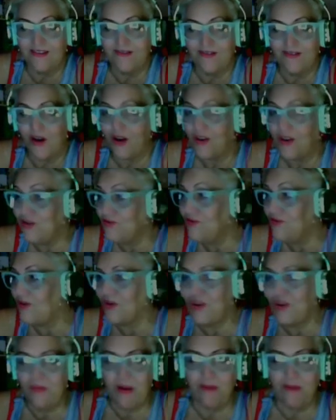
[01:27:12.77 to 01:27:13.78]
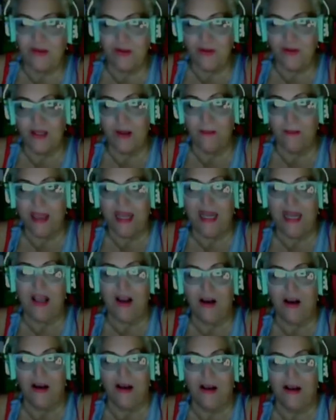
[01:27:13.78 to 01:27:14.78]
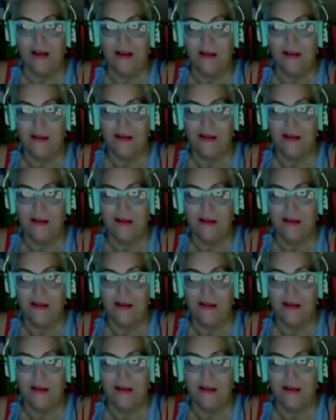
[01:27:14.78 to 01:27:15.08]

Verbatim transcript: for all you know, you might be doing a mating call?